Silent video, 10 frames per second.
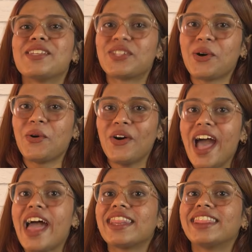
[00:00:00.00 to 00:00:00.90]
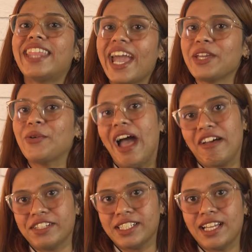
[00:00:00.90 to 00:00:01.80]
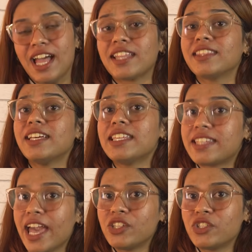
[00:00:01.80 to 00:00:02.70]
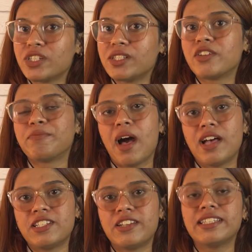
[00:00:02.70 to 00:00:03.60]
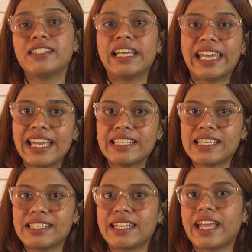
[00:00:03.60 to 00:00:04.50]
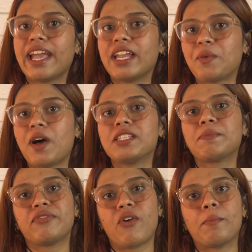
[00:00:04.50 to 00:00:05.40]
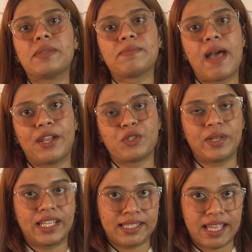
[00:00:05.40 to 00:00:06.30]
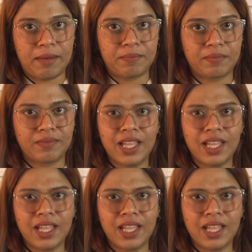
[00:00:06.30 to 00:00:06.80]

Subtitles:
So, there you have it, the essentials of mastering the ACCA Advanced Performance Management exam.